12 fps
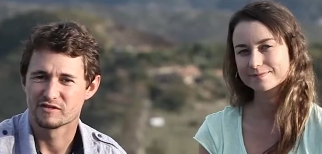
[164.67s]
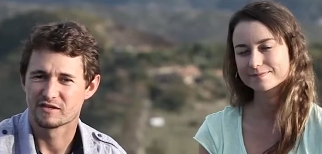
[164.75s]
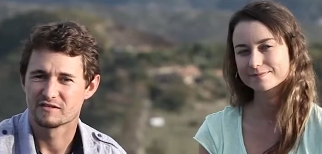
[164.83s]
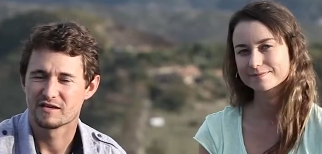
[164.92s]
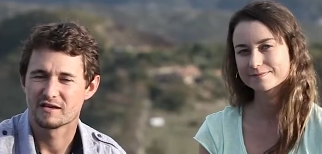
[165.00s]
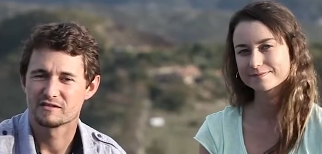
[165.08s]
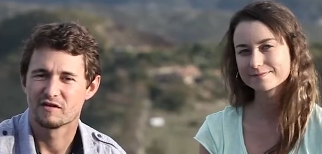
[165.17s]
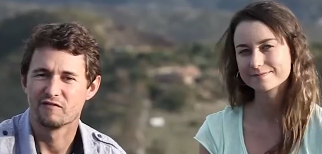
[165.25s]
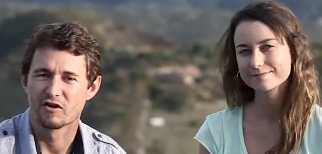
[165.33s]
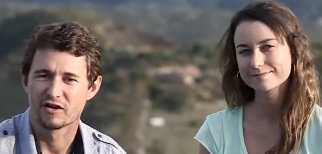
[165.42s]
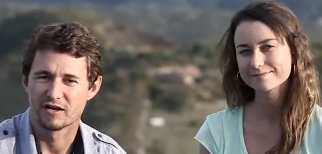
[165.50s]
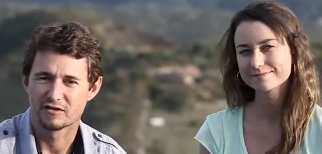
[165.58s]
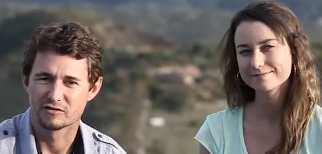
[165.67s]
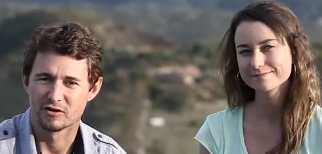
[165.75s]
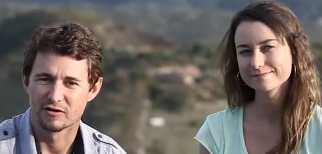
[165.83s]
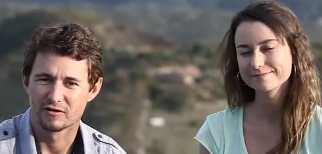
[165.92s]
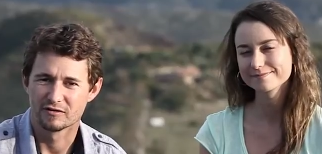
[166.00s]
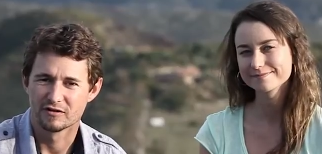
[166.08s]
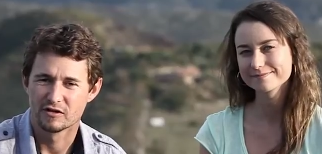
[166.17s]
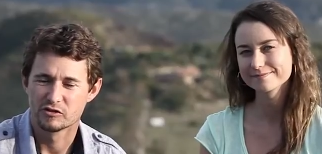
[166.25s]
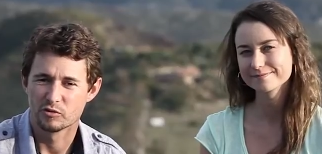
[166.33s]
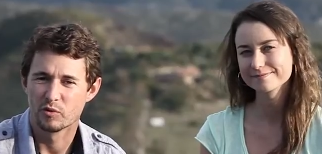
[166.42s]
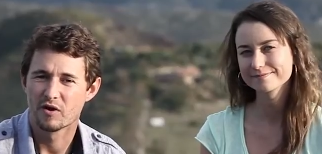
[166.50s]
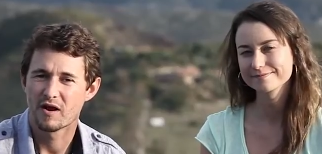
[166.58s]
Speaker 1: success of our Kickstarter,
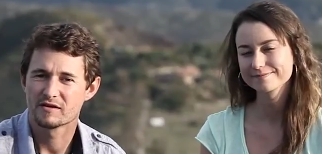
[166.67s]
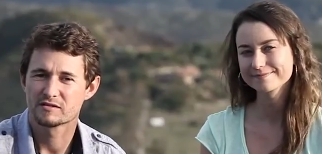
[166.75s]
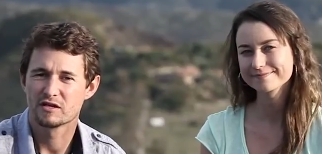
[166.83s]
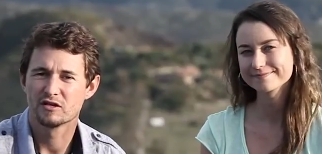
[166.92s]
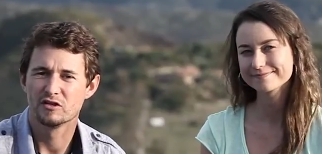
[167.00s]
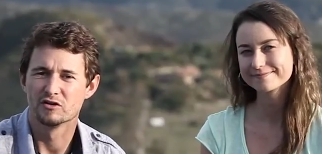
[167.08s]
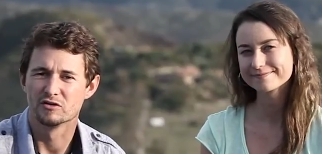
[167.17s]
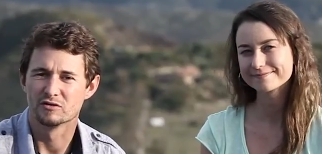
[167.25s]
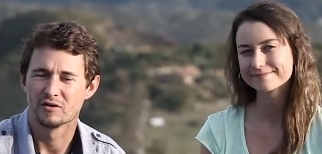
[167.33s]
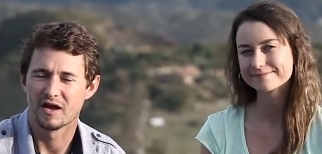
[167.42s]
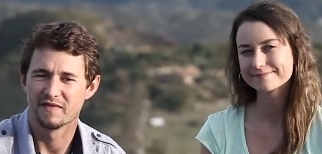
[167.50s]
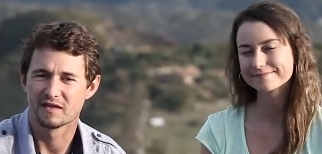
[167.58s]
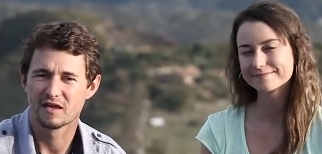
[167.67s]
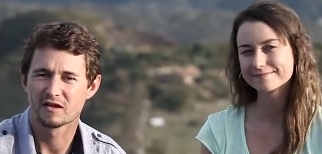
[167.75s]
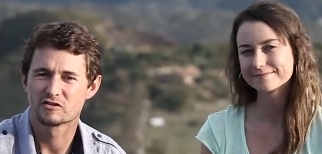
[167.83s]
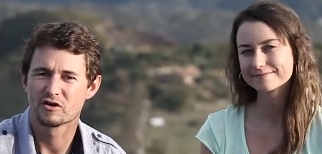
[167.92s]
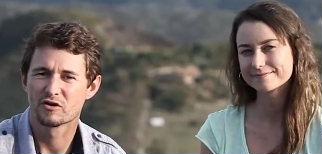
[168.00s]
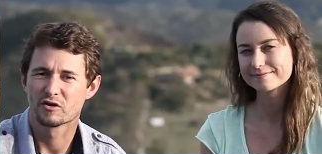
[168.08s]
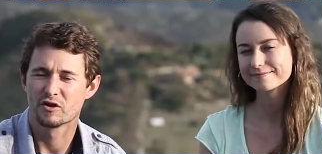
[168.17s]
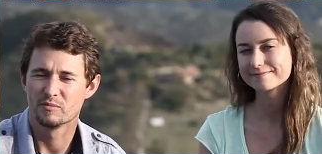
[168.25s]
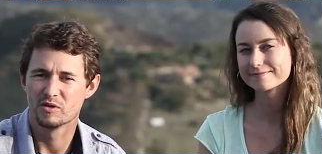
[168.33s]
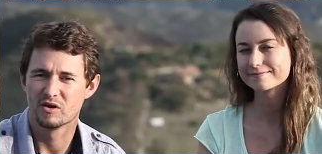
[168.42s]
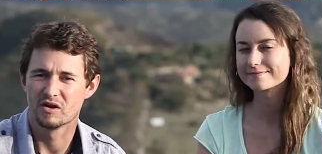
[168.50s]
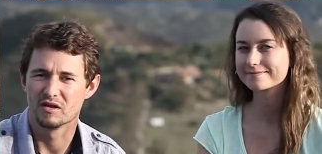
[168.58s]
so we're asking you and the Kickstarter
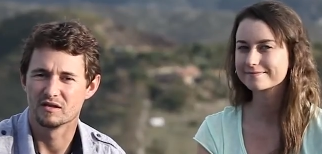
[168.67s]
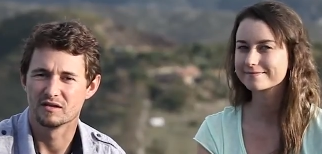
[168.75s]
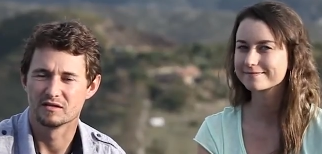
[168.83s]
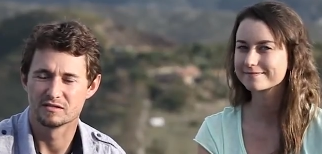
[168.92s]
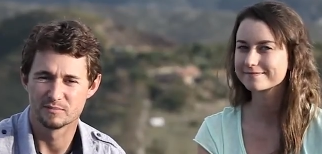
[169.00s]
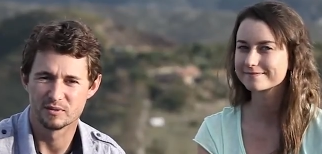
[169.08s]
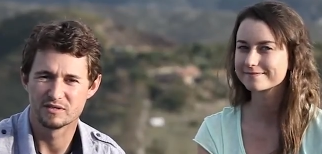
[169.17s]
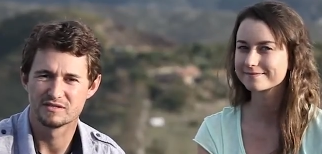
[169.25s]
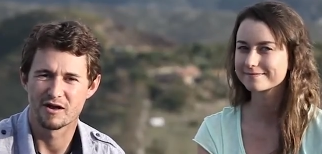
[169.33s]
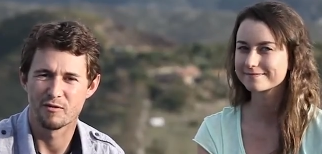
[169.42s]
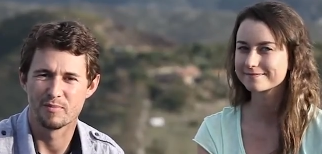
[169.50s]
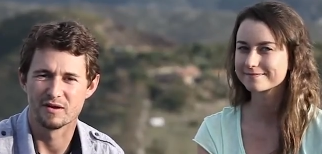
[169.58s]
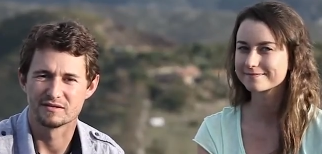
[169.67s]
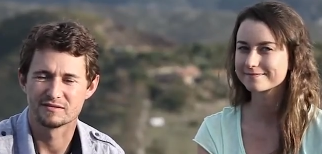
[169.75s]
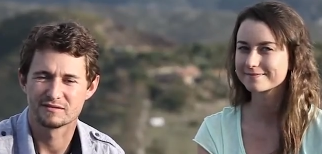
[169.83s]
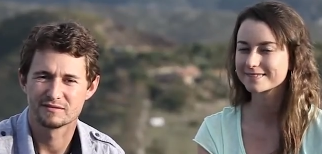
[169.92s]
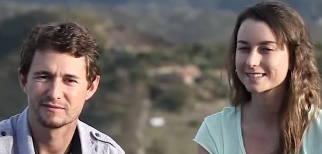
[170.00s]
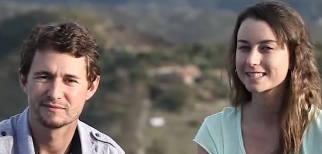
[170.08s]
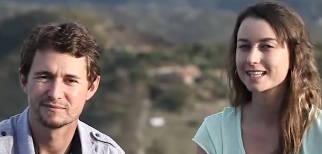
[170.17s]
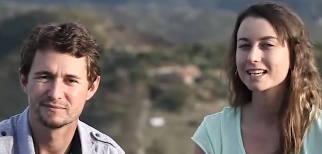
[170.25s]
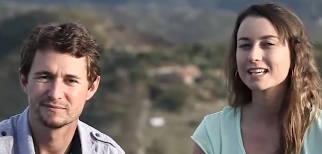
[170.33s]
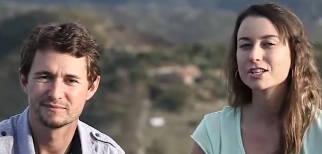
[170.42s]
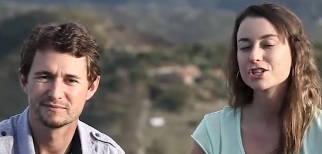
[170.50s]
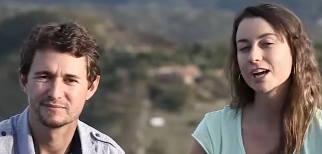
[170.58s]
community to please help us.
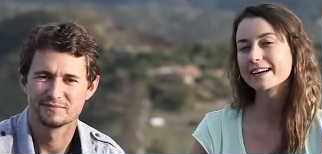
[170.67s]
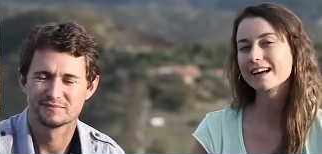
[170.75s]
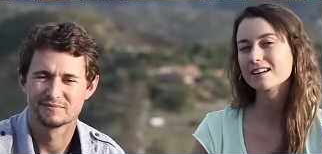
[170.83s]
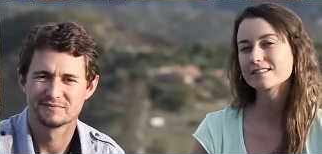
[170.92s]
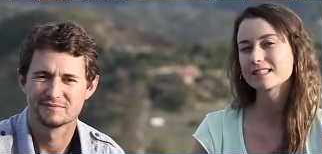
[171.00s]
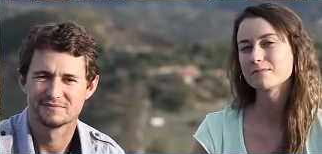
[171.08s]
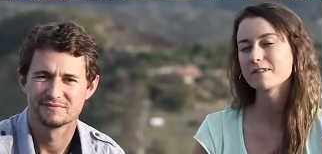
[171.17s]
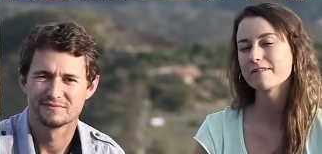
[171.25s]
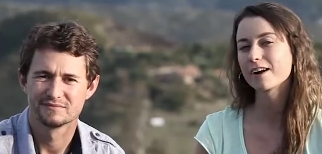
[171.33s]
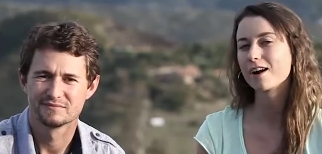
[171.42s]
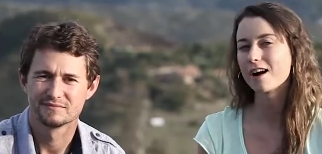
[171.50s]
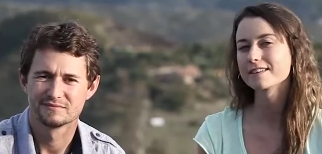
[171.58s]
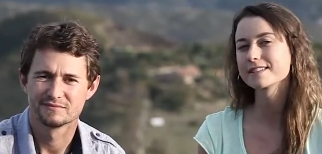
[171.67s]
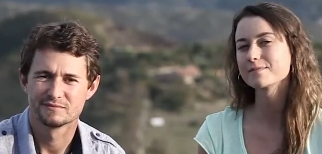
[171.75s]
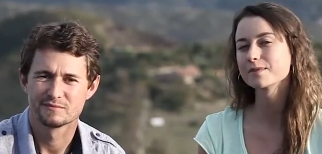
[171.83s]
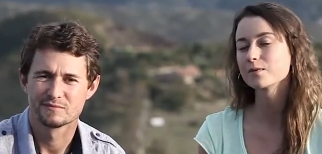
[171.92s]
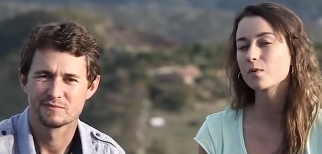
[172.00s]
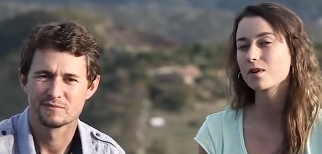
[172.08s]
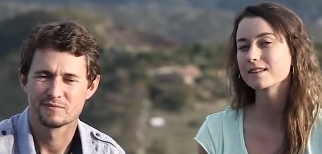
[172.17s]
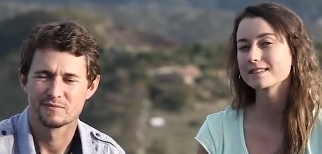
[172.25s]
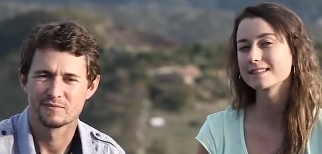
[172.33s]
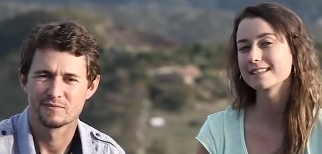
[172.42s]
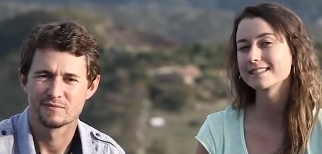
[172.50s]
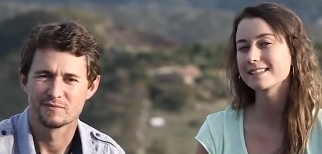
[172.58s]
Speaker 2: Check out some of our awesome rewards
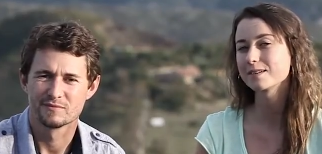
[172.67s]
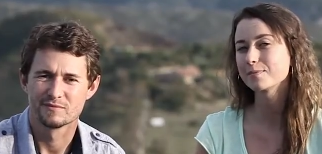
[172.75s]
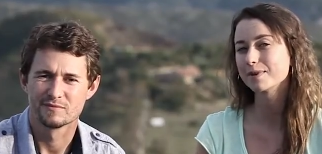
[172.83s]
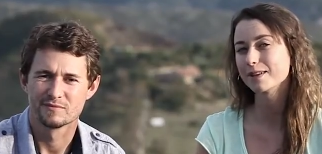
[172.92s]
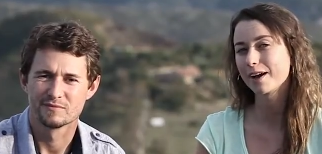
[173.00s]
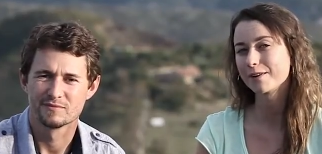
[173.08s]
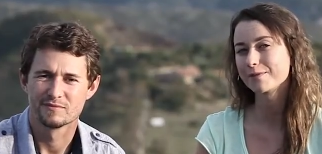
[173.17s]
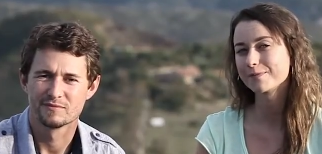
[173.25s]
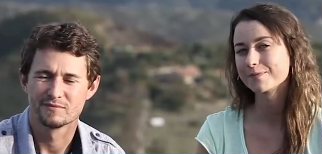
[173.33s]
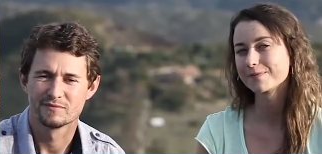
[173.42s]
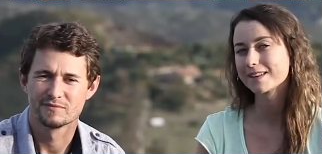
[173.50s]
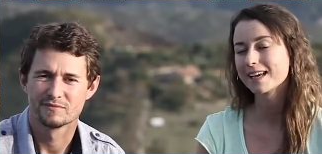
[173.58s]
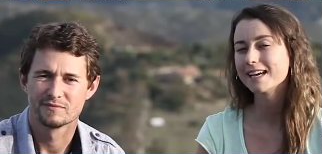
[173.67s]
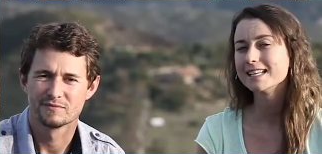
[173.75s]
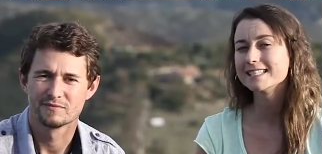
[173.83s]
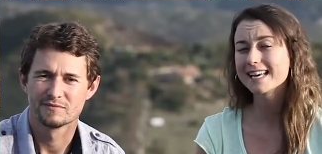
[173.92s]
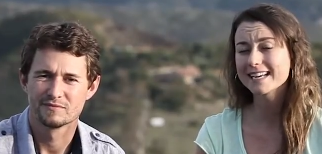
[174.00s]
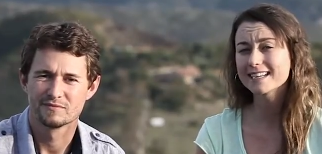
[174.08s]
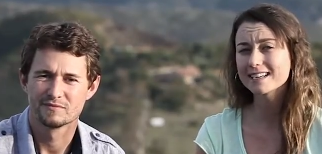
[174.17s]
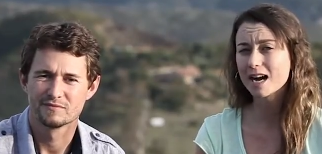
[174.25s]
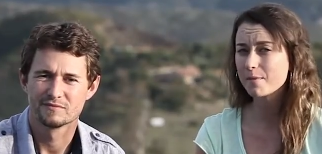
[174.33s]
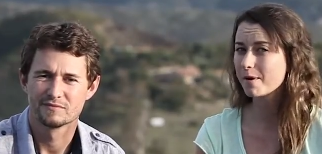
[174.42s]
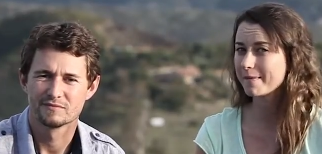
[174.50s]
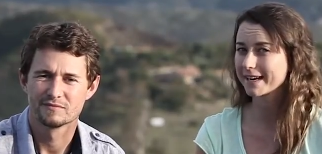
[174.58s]
listed below. Take a
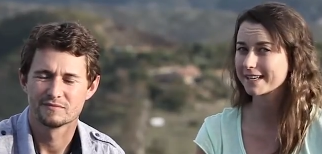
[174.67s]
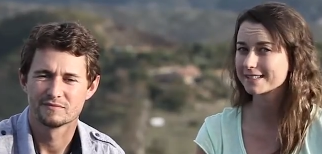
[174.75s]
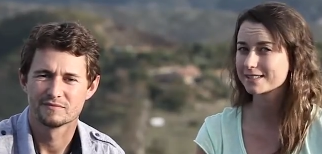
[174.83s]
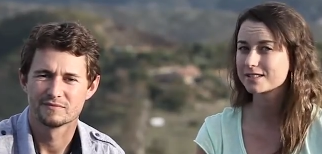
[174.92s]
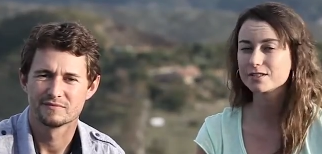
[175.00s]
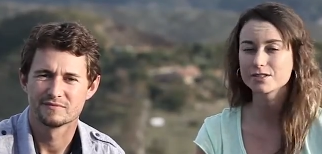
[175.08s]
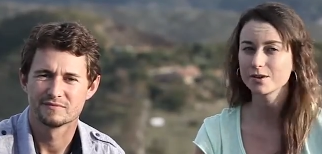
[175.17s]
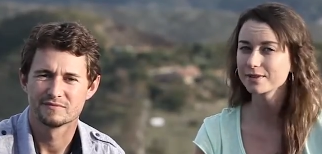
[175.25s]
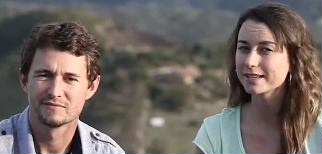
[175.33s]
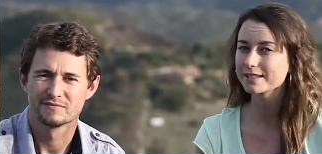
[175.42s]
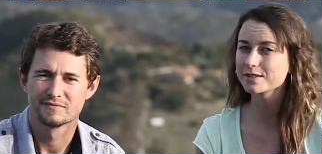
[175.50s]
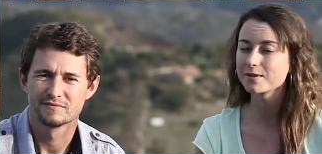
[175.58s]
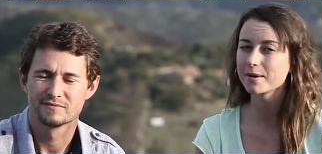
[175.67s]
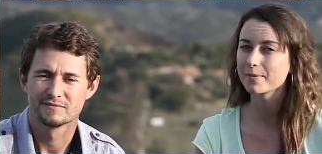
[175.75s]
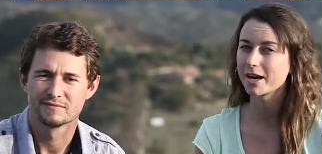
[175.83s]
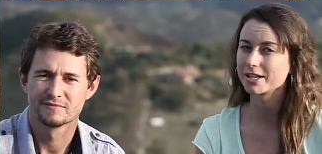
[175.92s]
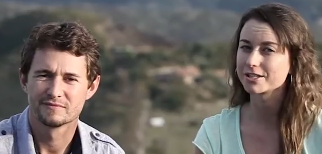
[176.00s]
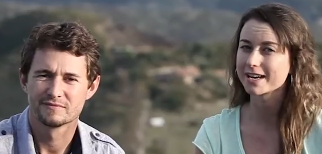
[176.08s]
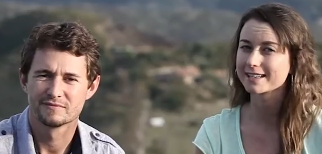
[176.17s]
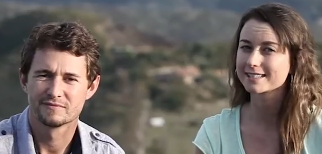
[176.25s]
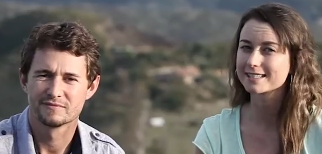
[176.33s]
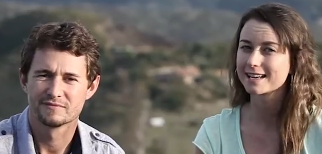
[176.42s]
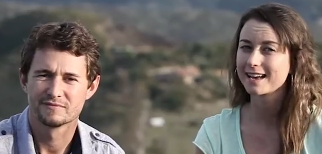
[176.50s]
couple minutes to donate to our project,